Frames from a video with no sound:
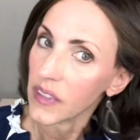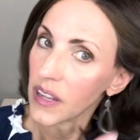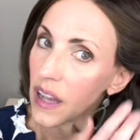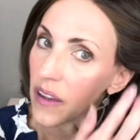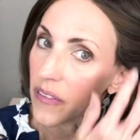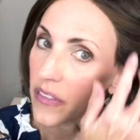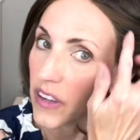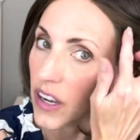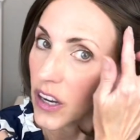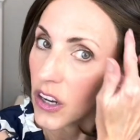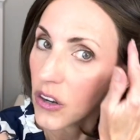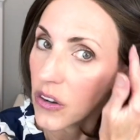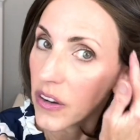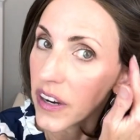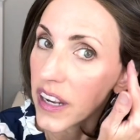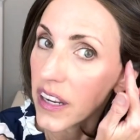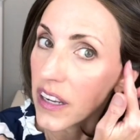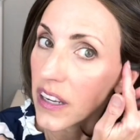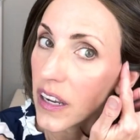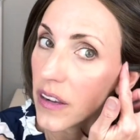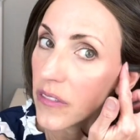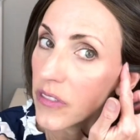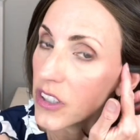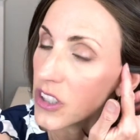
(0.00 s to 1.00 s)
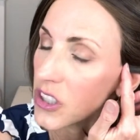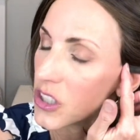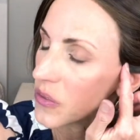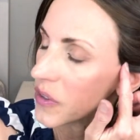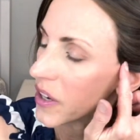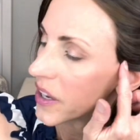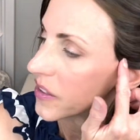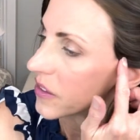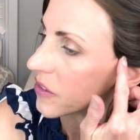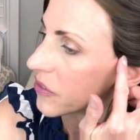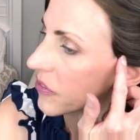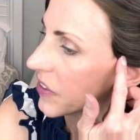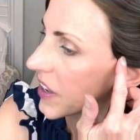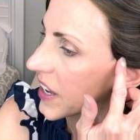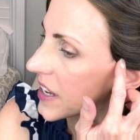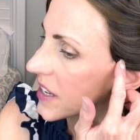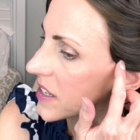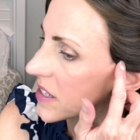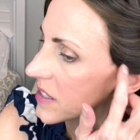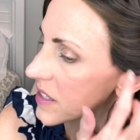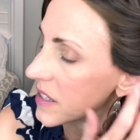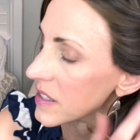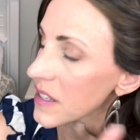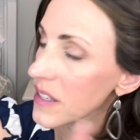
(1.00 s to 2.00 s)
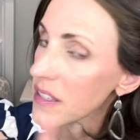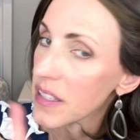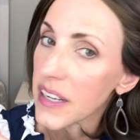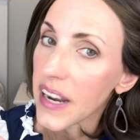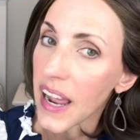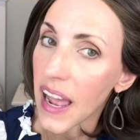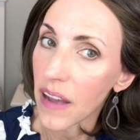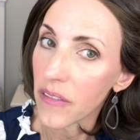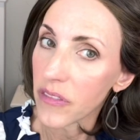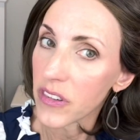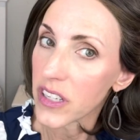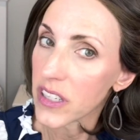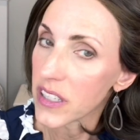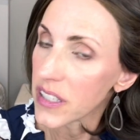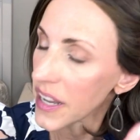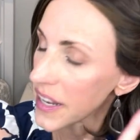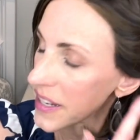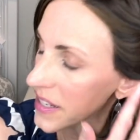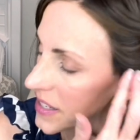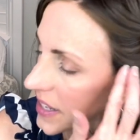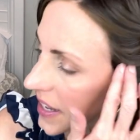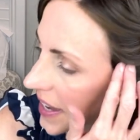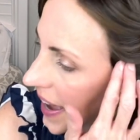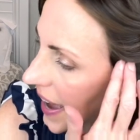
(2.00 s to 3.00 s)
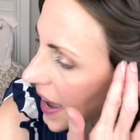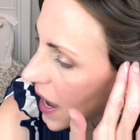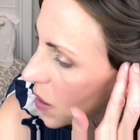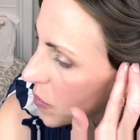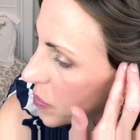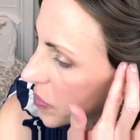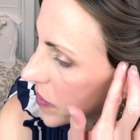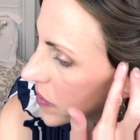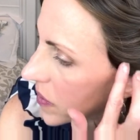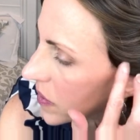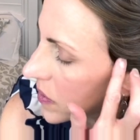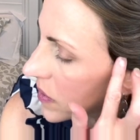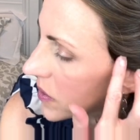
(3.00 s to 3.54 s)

I've got great coverage around the face. This is an average size cap.